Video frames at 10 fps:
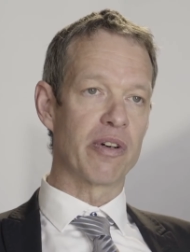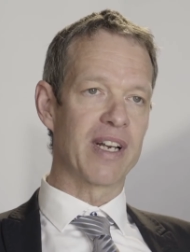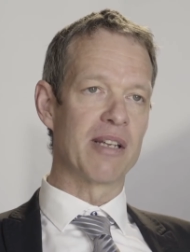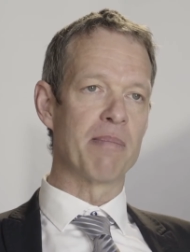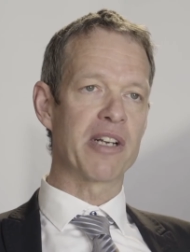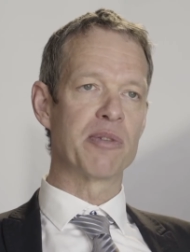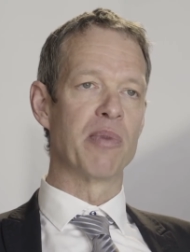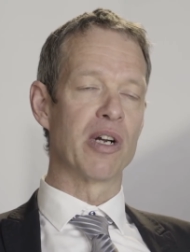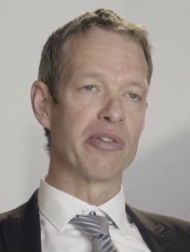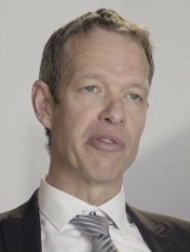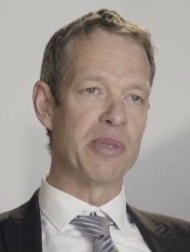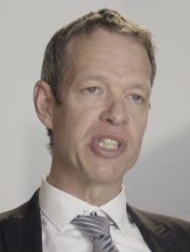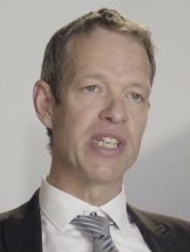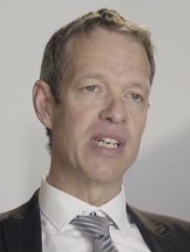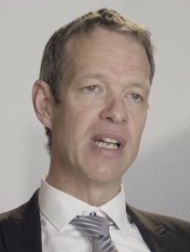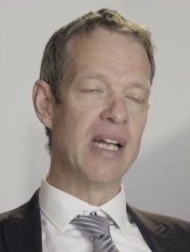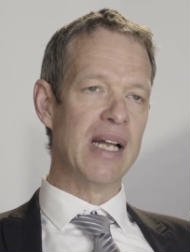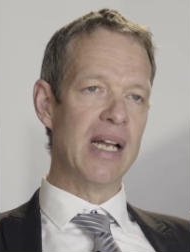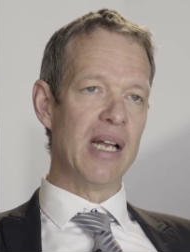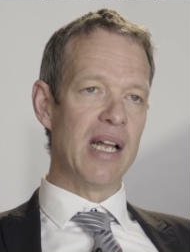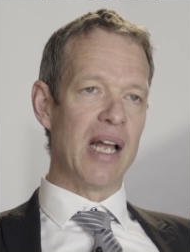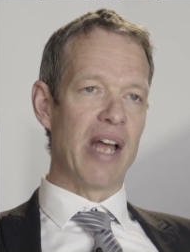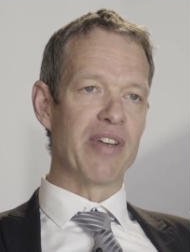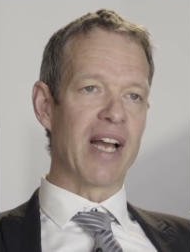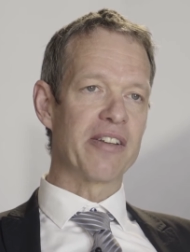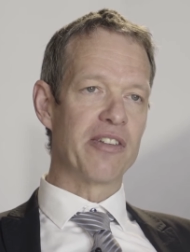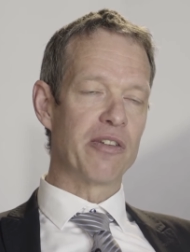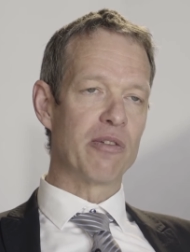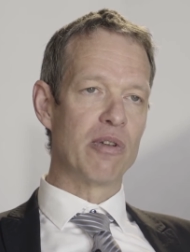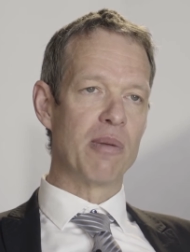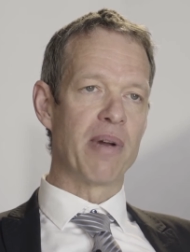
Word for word: or get the maximum out of a machine Having access to the